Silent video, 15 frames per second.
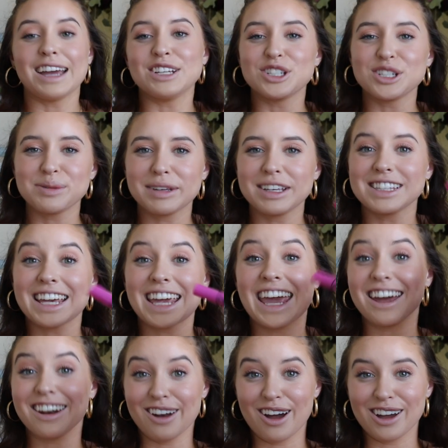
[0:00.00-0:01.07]
And just because I
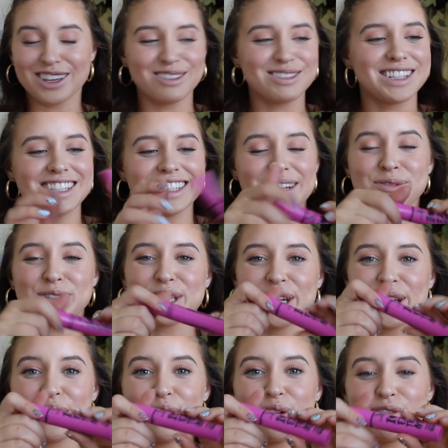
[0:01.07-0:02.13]
can't not use this, I'm just
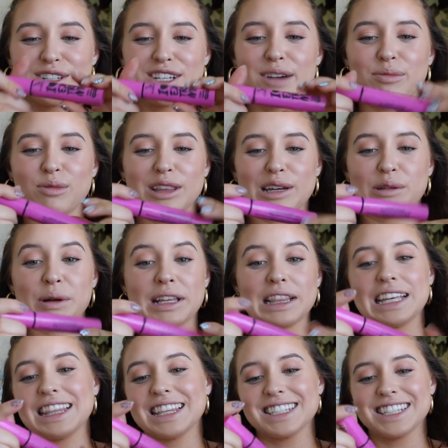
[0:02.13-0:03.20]
gonna go over top really
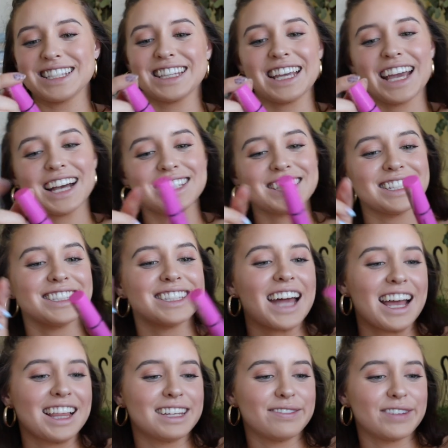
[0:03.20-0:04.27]
quickly. This is the Essence
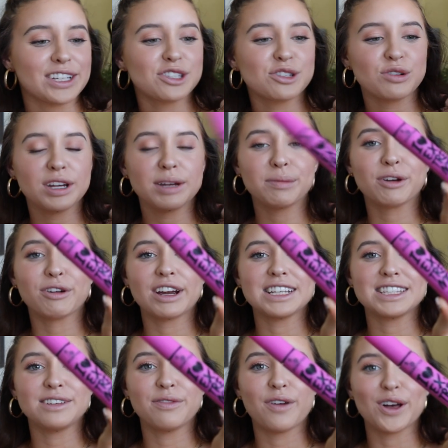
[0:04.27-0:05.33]
I Love Extreme
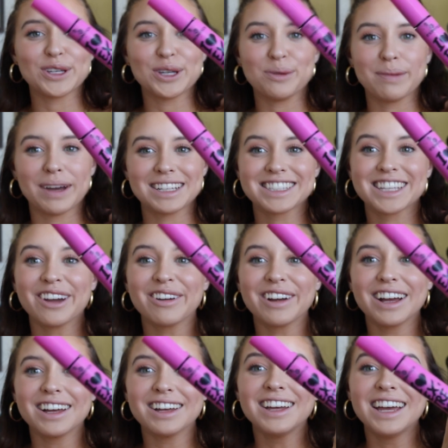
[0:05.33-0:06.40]
Crazy Volume
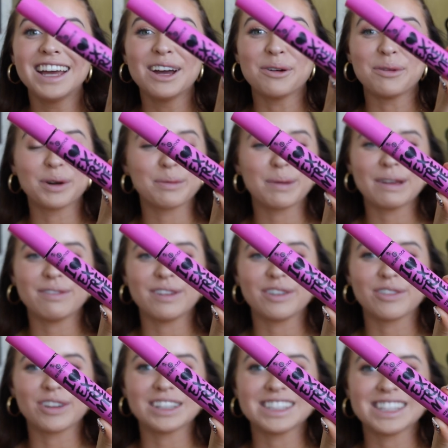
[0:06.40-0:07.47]
Mascara, one of my
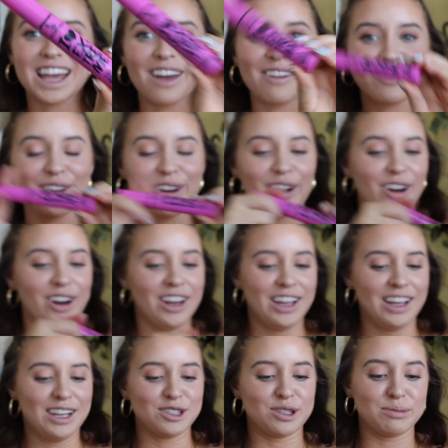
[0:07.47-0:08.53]
favorites ever.
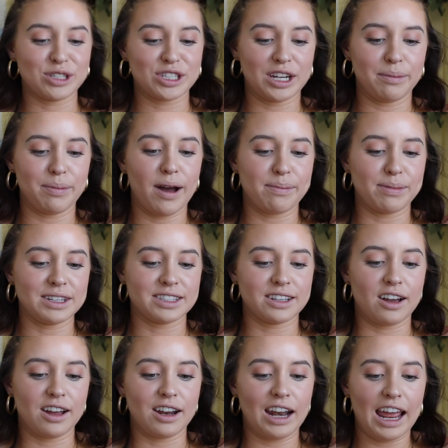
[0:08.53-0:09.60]
So I'm just gonna pop this
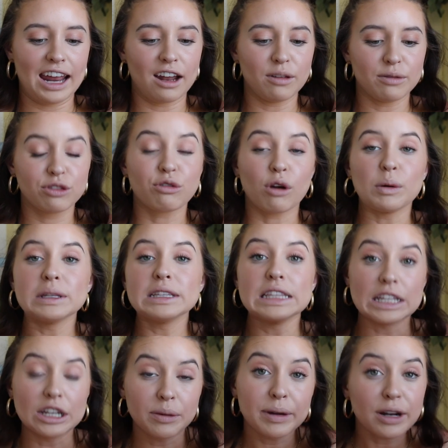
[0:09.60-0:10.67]
on. And I'll throw a
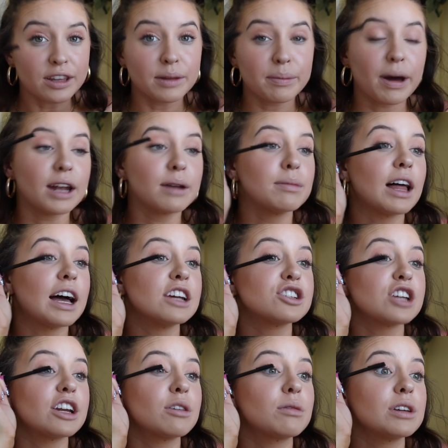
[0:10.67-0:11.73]
little bit on the bottom lash.
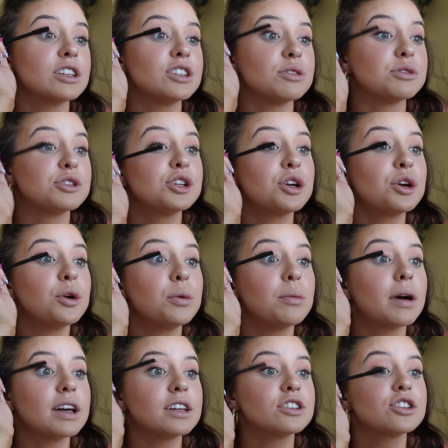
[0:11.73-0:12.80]
I don't wanna do too
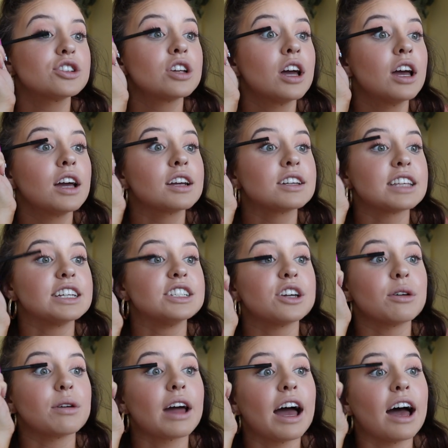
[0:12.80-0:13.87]
much because I
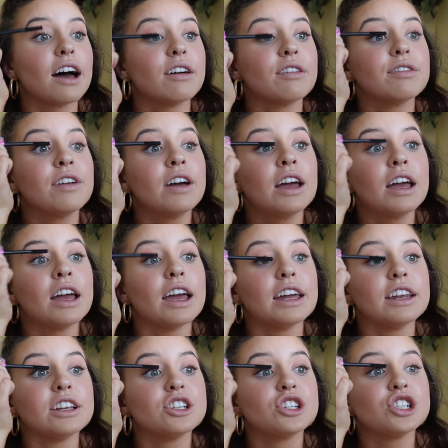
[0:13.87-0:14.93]
don't have
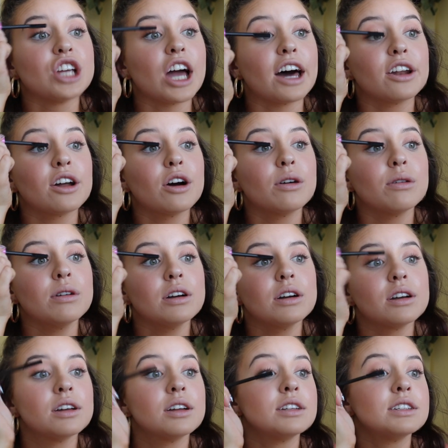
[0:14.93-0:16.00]
any shadow
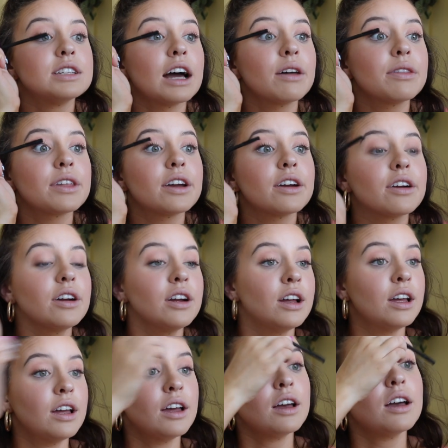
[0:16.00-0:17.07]
down there.
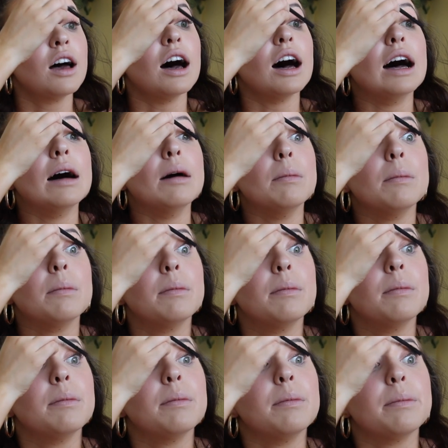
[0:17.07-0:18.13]

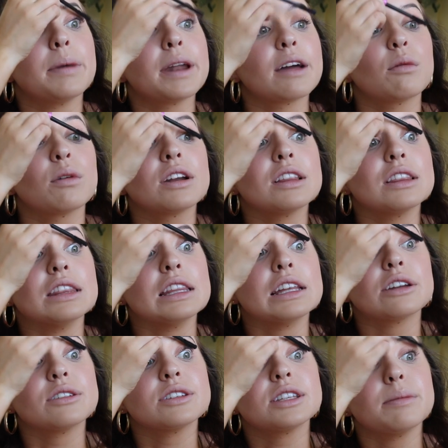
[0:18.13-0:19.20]
But I want a
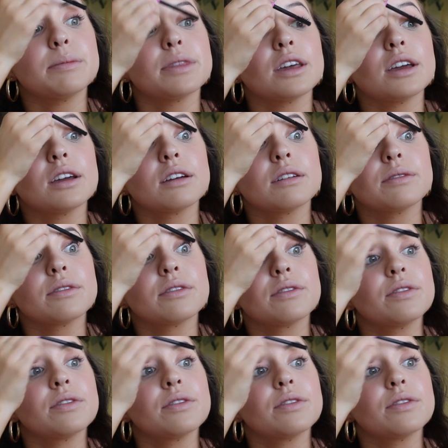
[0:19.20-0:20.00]
little something.